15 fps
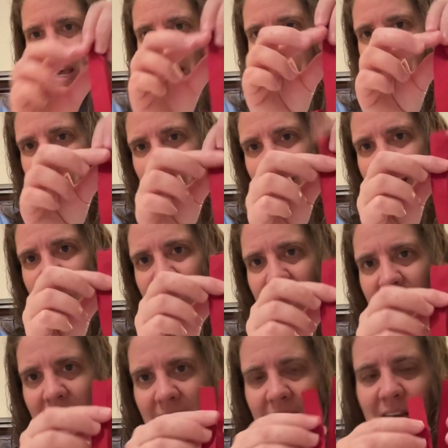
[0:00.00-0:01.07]
But then
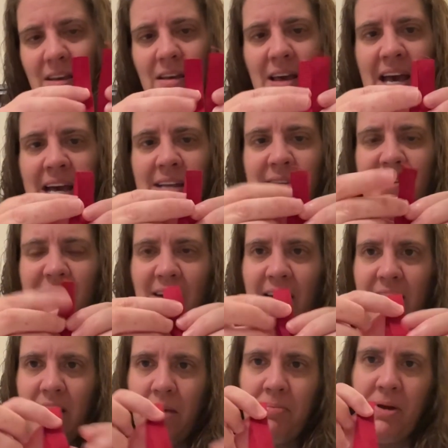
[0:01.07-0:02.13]
hindsight,
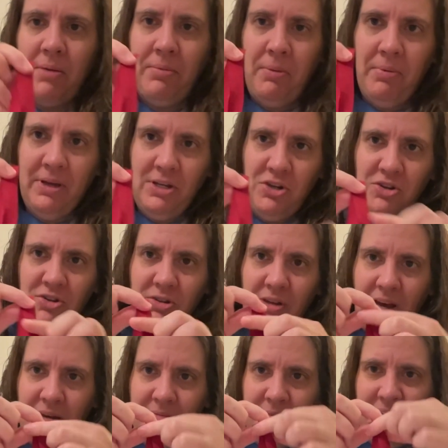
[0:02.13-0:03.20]
I probably
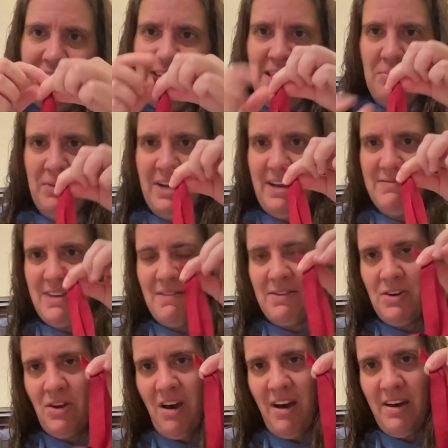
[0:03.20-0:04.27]
now I'm gonna have to have a
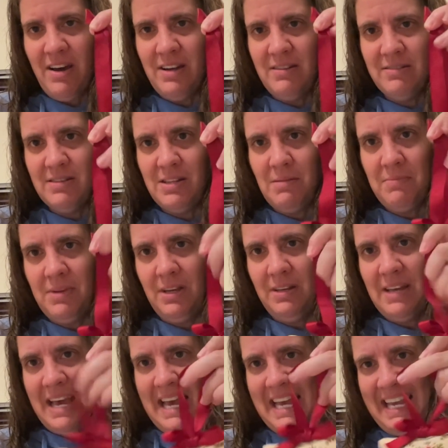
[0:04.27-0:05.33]
knot or something to
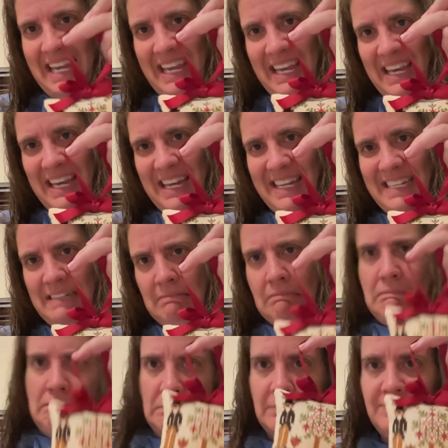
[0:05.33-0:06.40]
hang it.
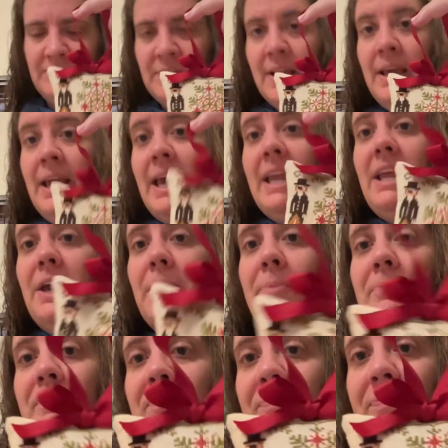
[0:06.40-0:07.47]
Anywho,
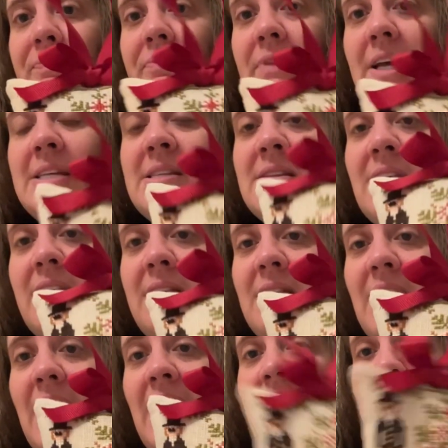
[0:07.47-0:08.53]
it's done
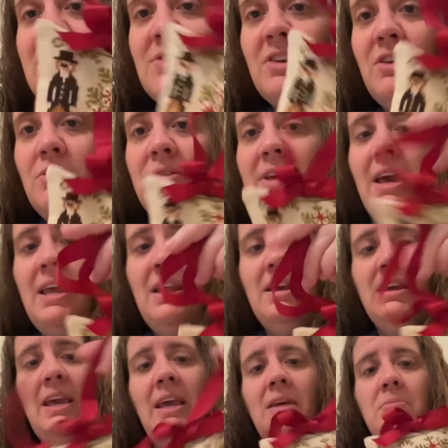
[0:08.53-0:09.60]
and it's cute and it
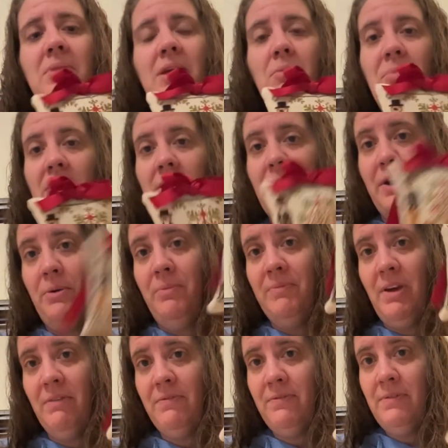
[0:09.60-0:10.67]
can be a pillow
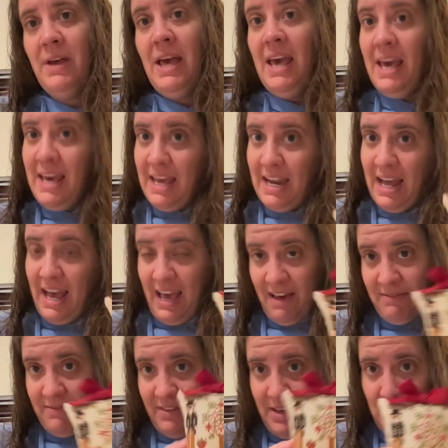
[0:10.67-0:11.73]
and I
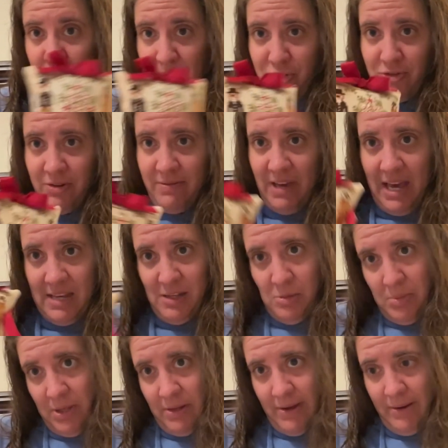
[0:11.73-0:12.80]
have a picture of it as a
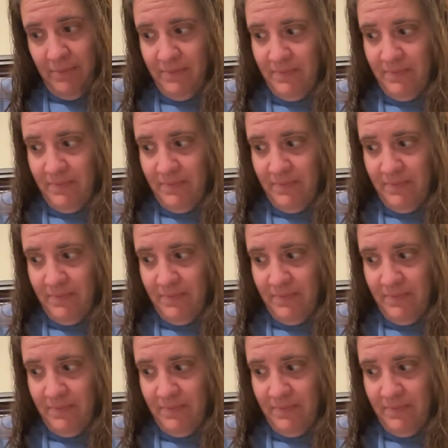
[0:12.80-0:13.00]
pillow.